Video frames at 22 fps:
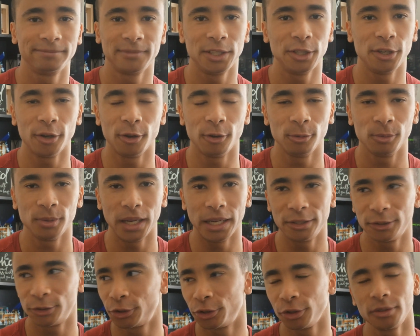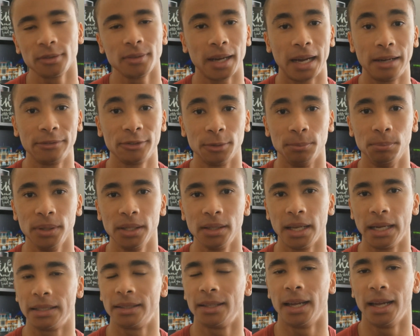It shouldn't have to be
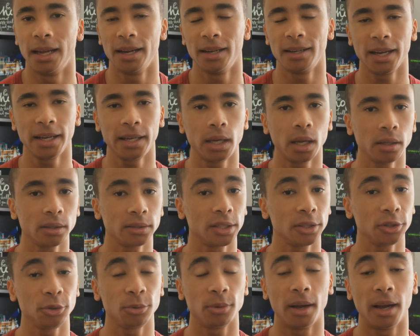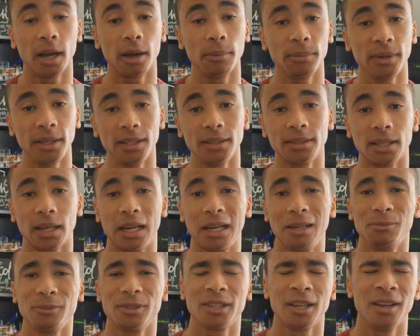like that. And I can't tell you how many
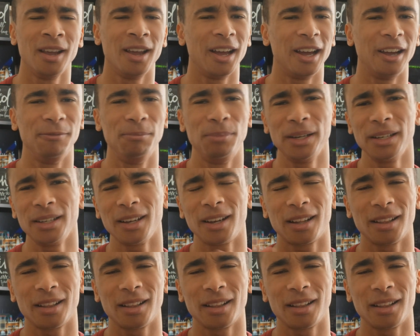times I've been in